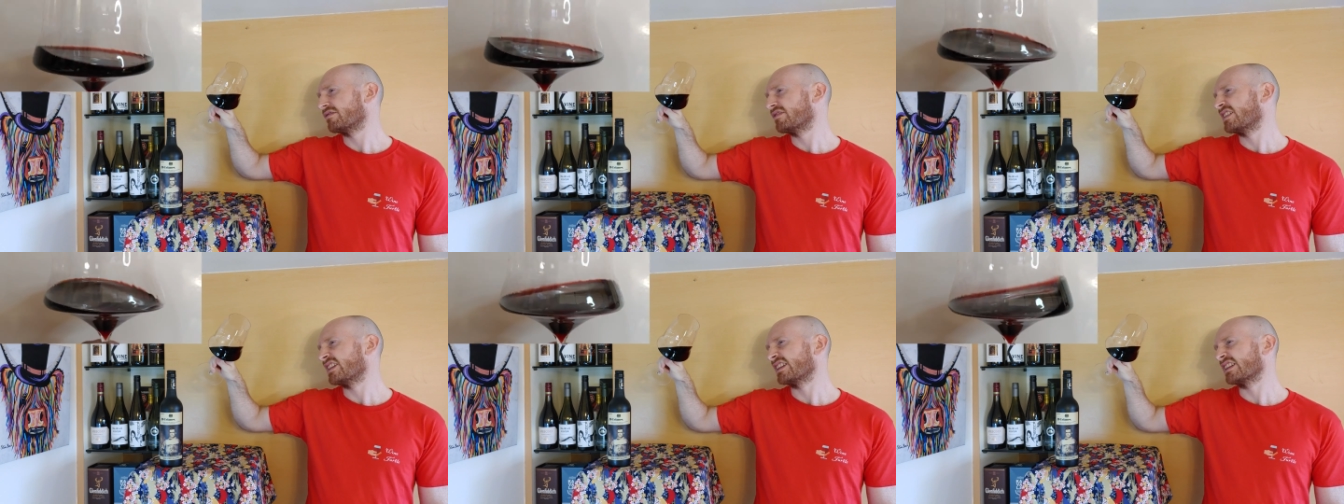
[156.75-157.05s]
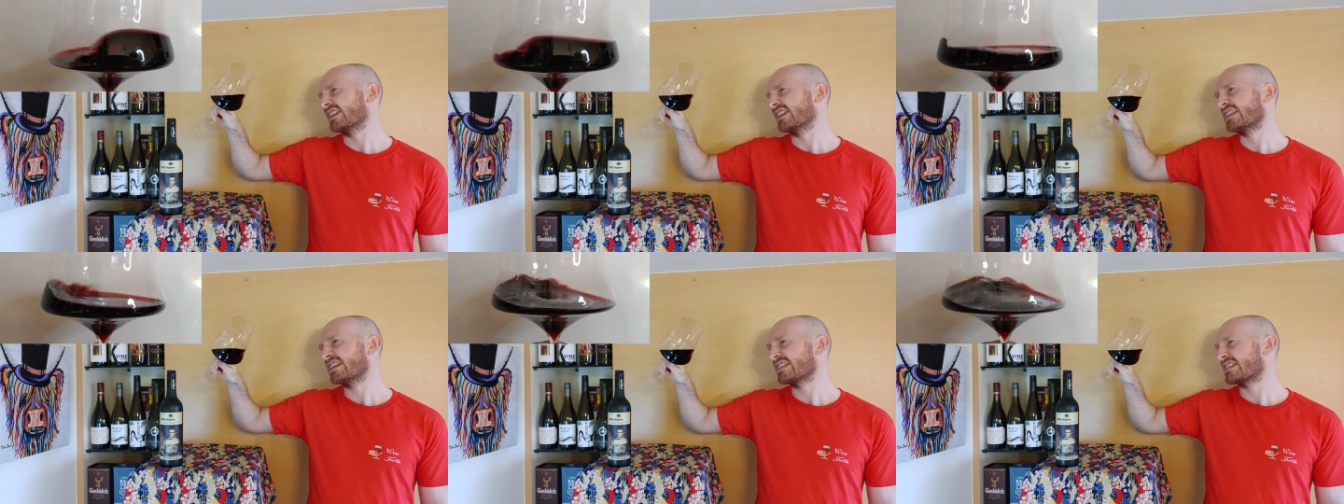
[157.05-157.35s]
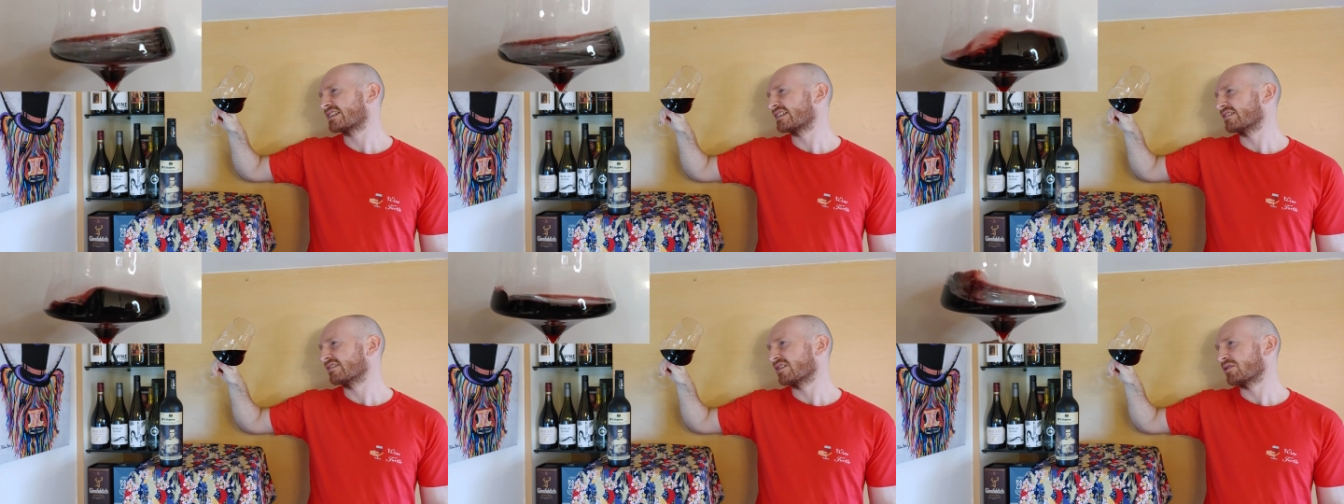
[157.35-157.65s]

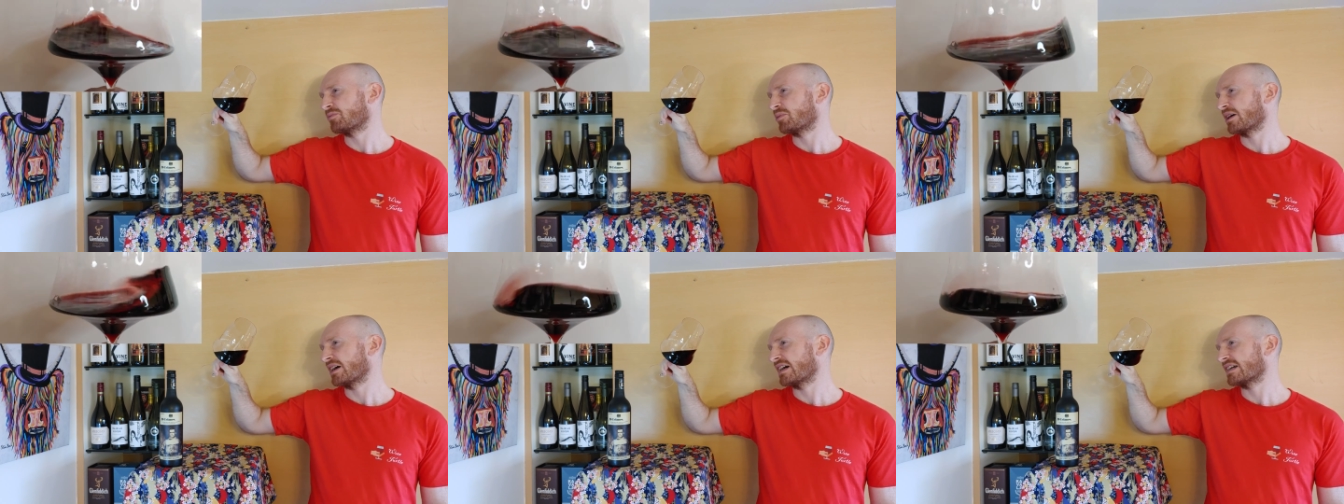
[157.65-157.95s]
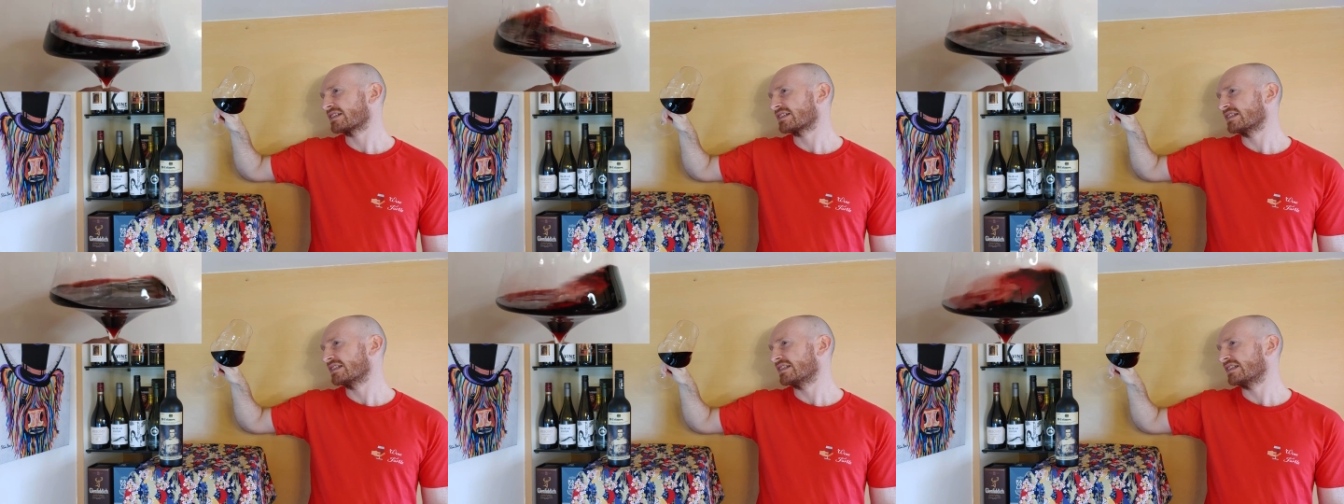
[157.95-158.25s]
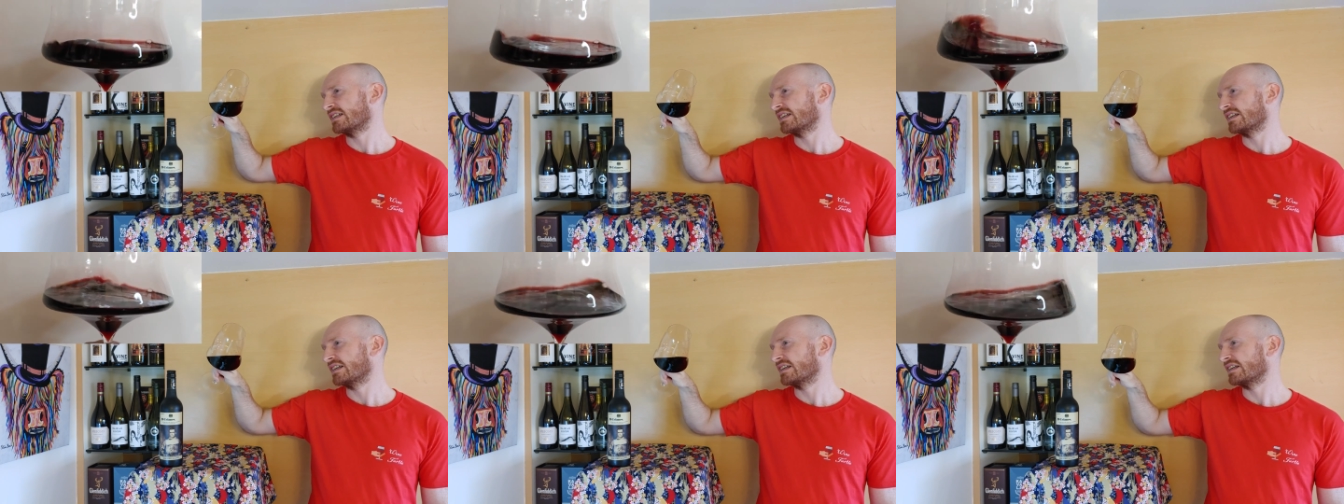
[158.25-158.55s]
little
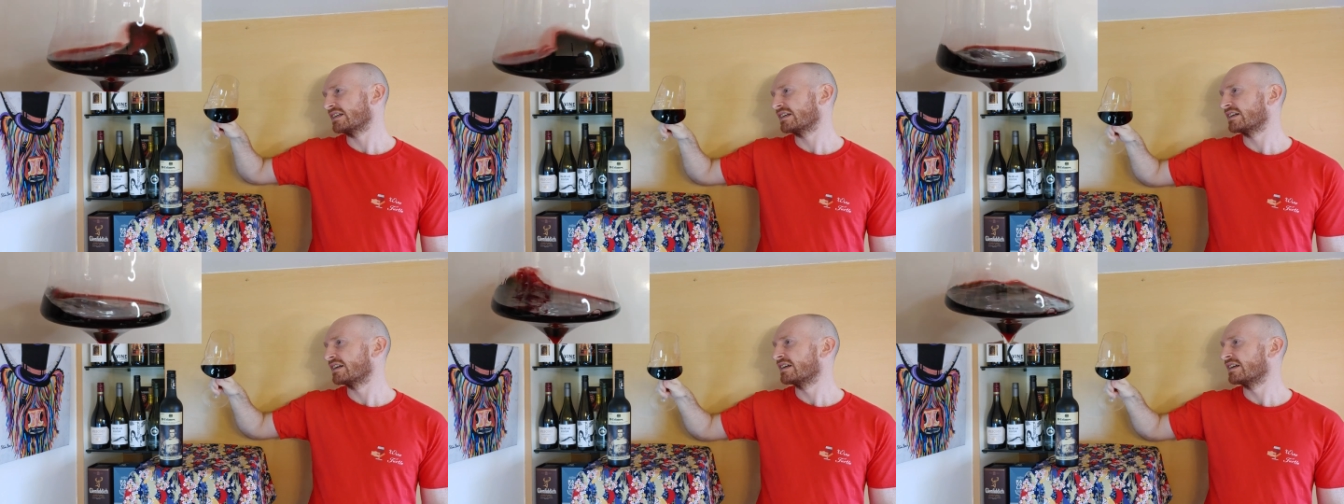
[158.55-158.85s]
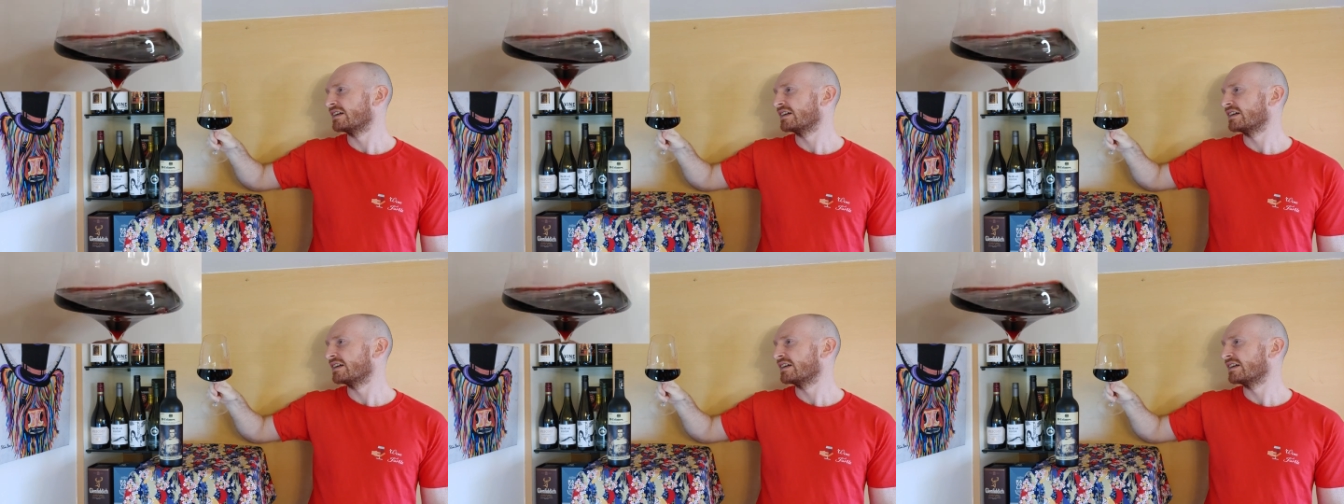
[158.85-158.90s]
opacity.